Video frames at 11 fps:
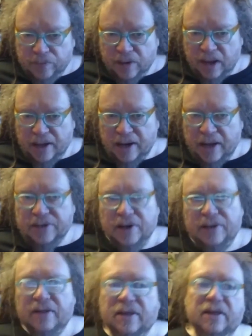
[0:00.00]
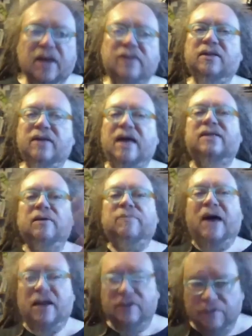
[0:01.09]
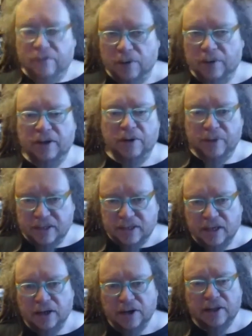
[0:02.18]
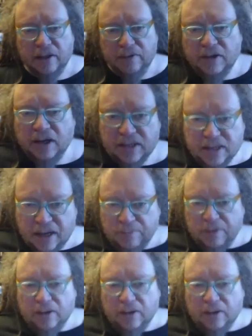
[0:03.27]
And so I think that's the path forward. There we can see a good living example.